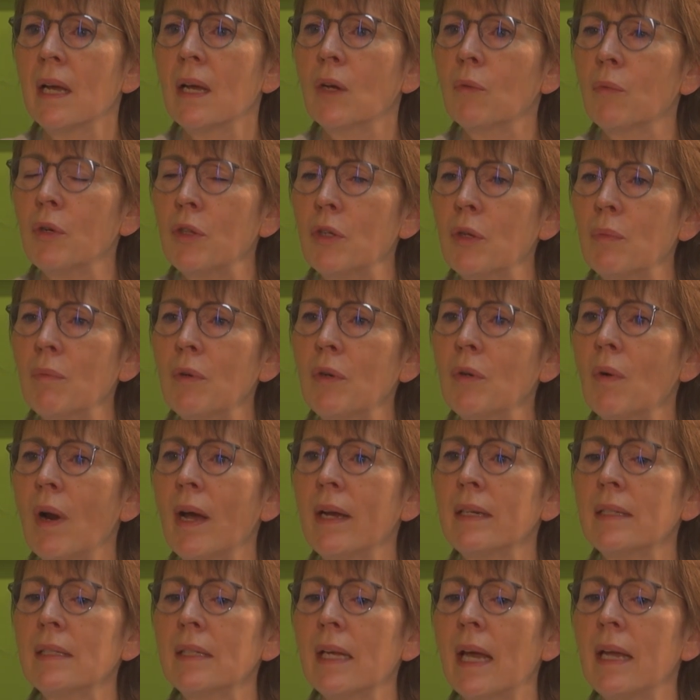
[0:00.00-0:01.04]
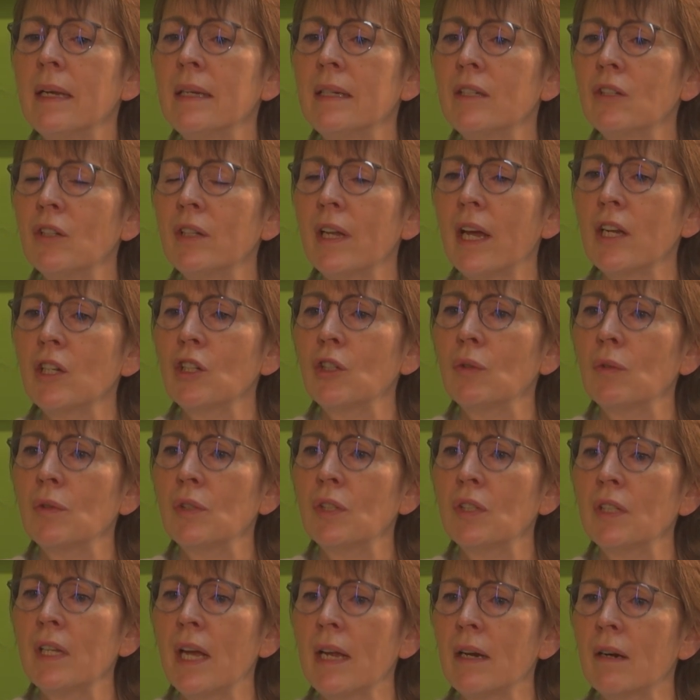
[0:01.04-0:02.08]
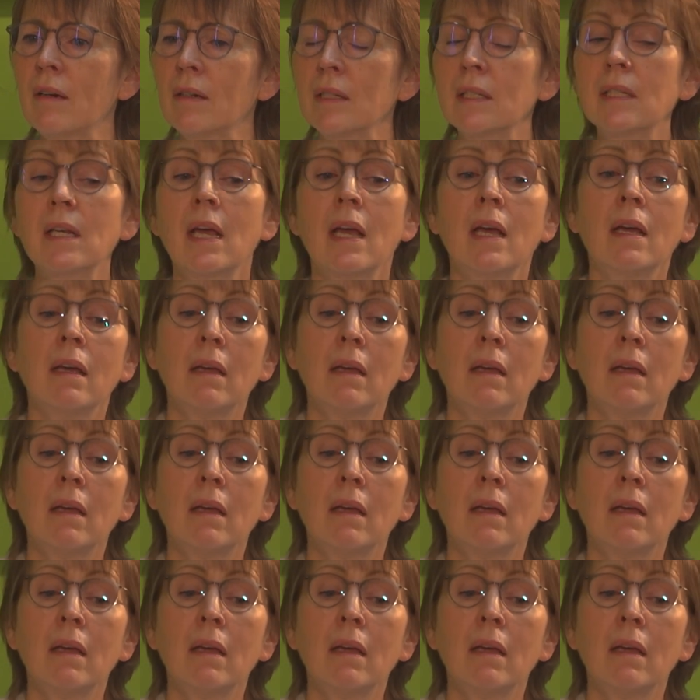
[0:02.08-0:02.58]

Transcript: with human rights and international standards,